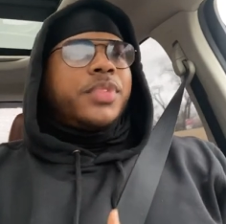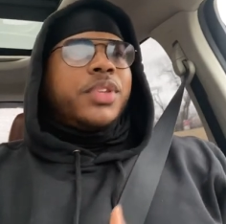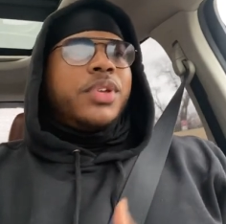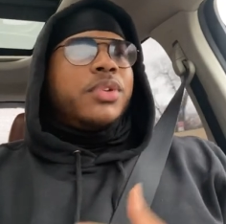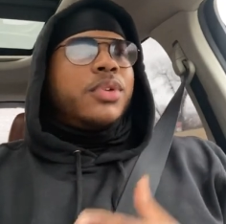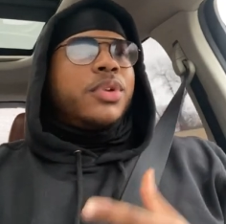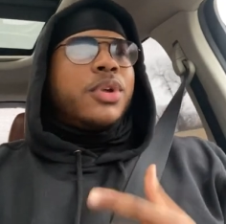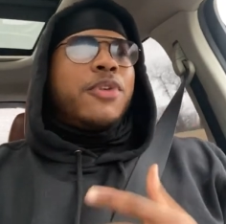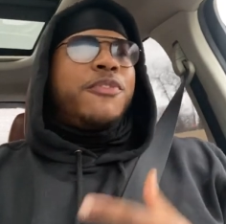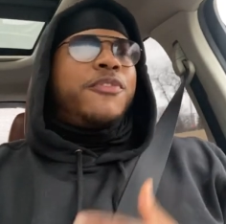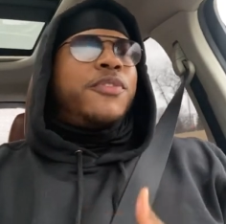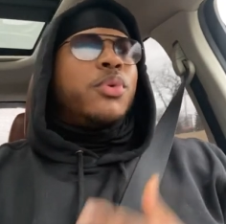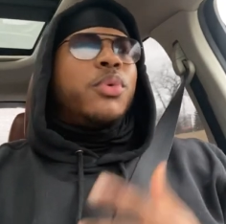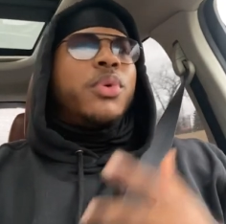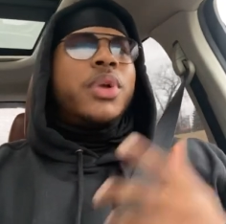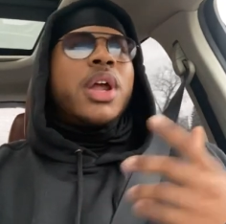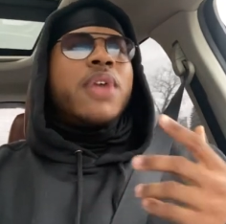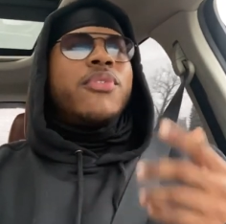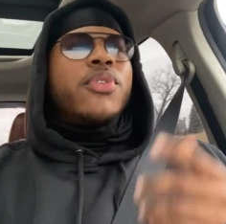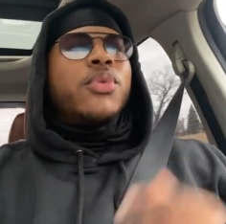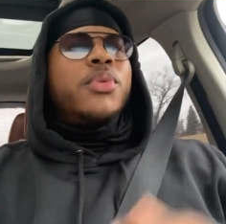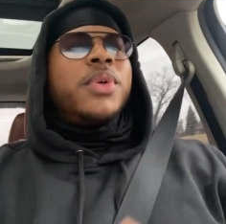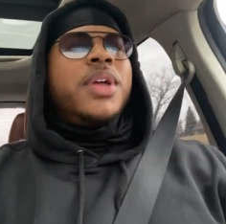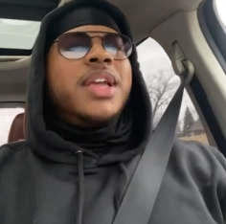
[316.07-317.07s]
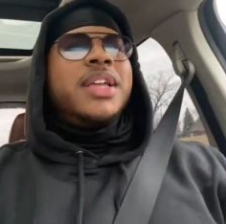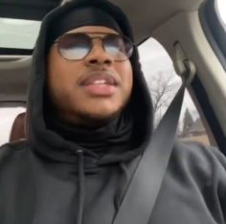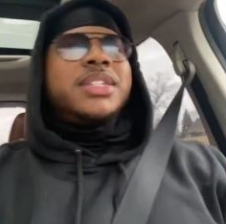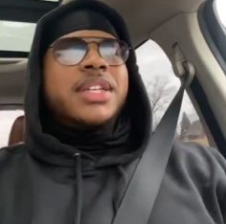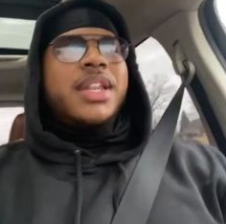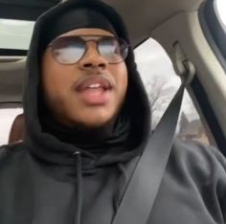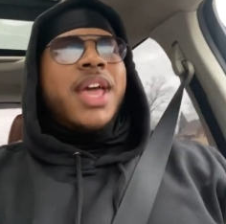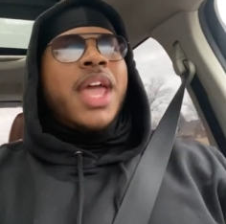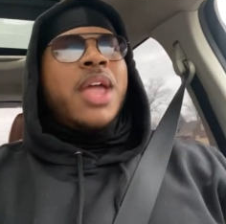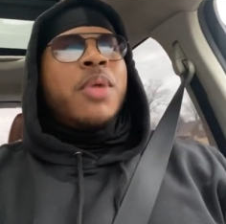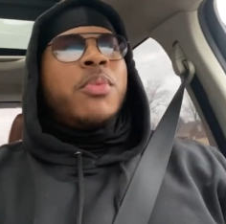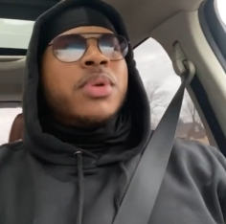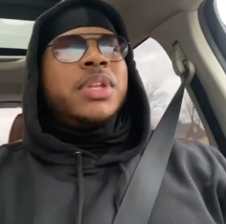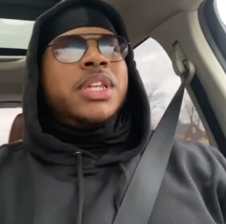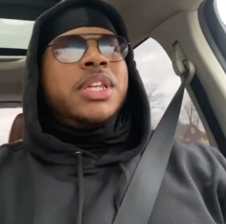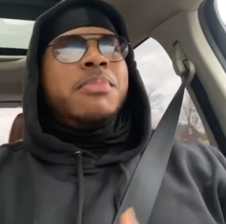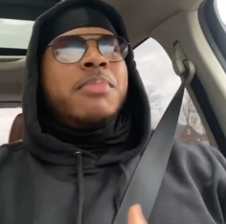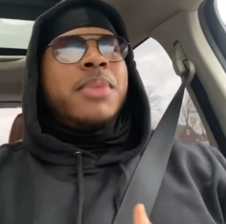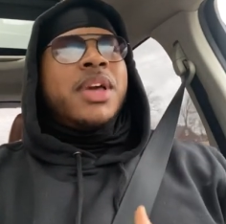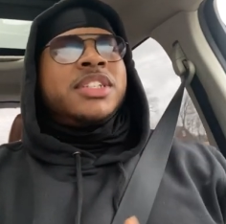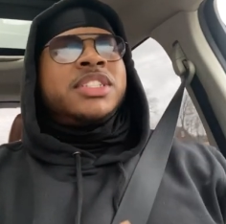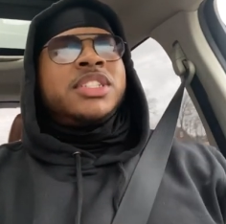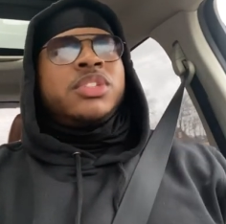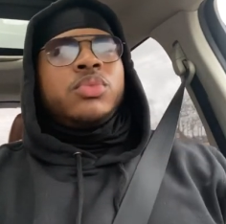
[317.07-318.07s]
you know, for whatever reason, they ain't really
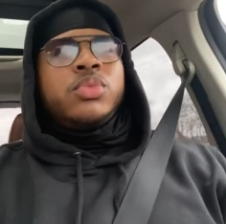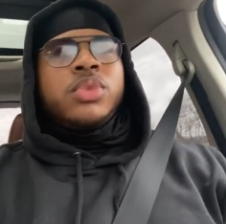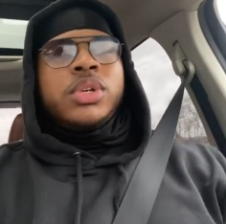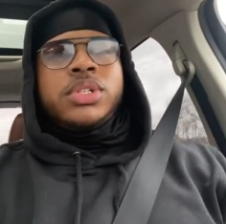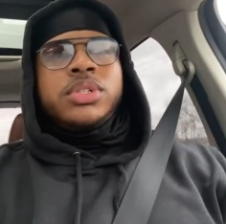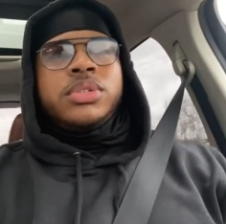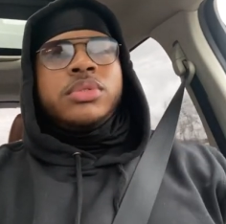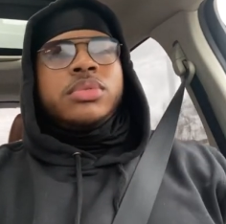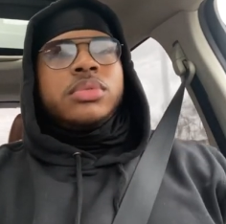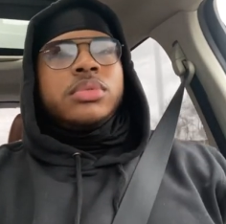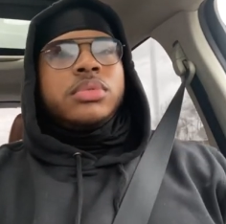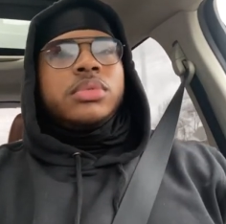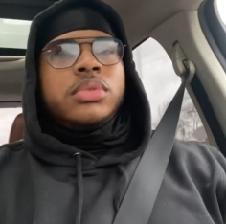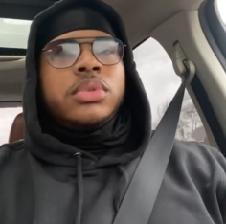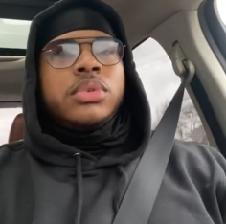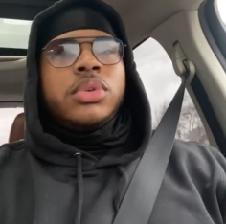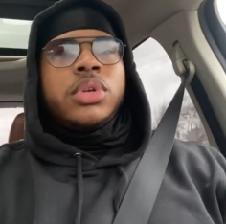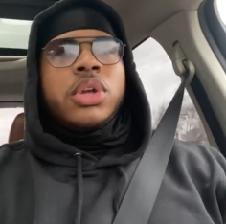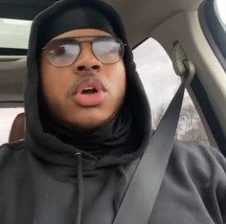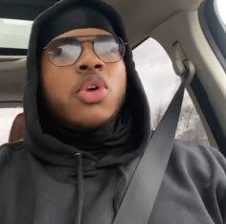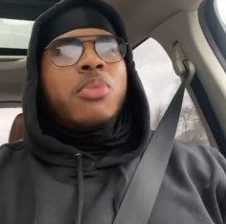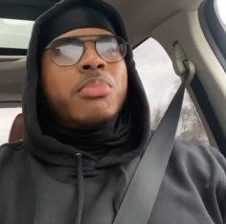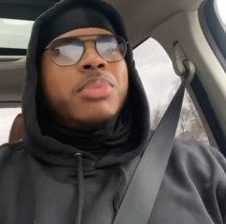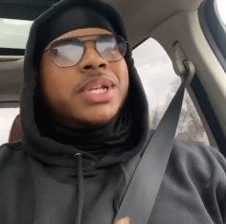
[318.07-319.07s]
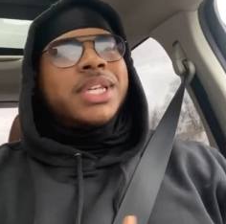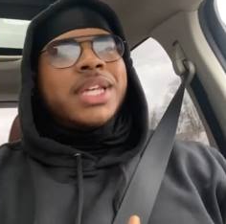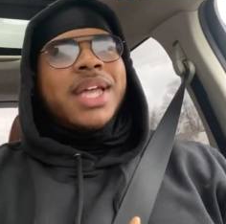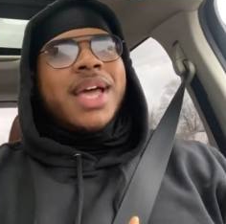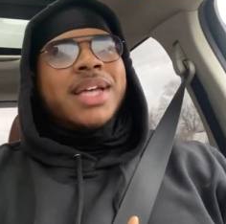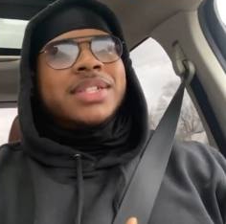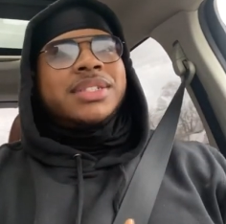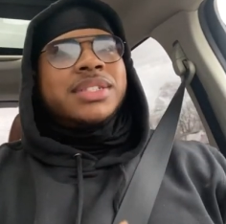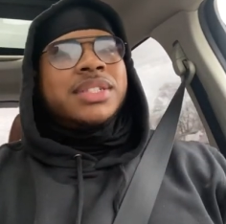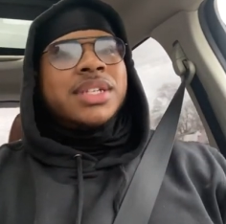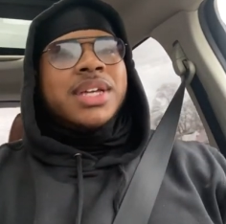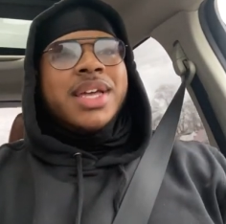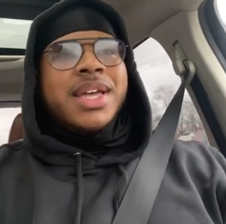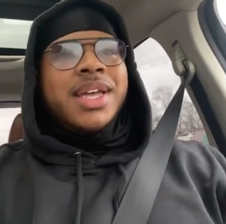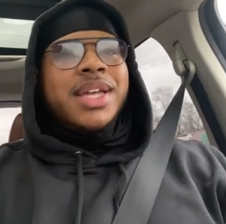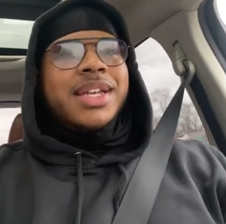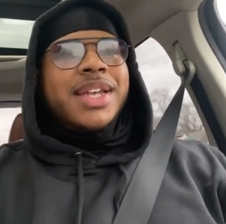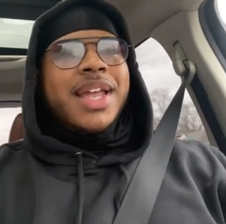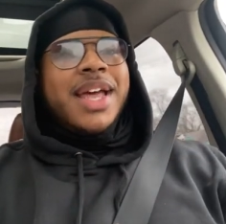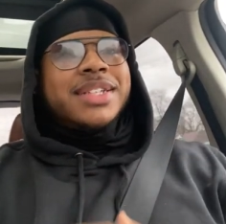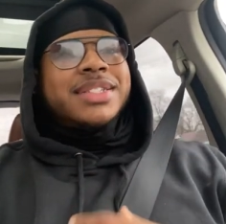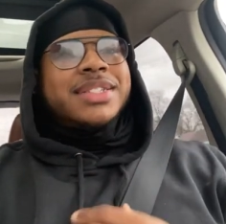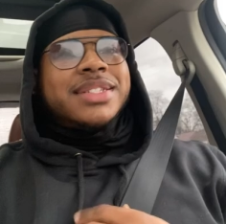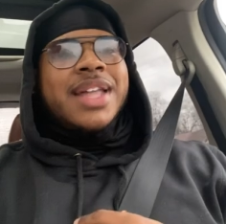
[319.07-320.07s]
messing with you, you know, but that's
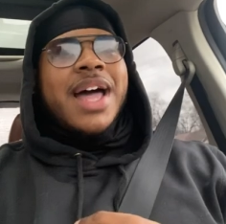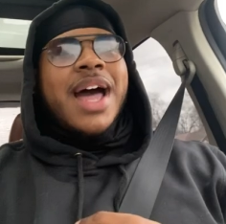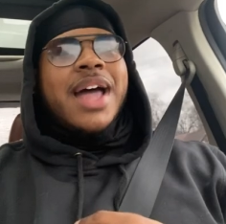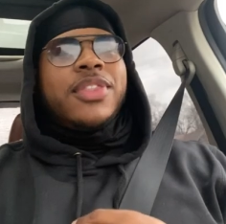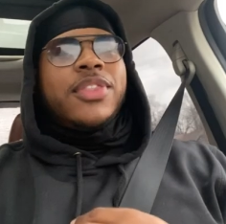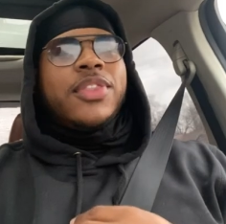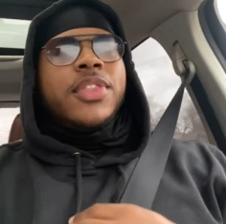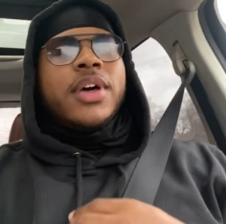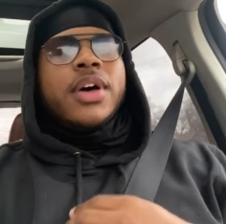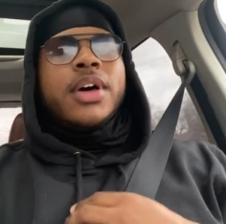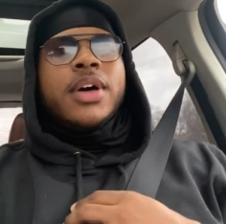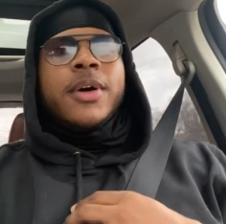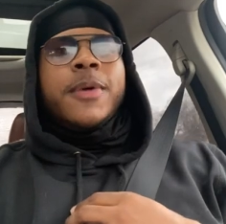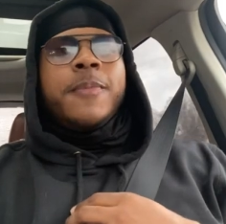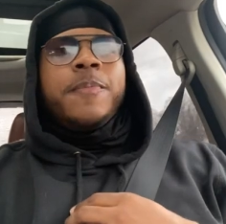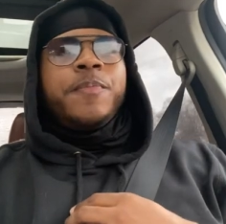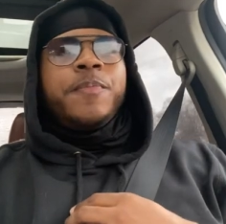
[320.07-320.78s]
not the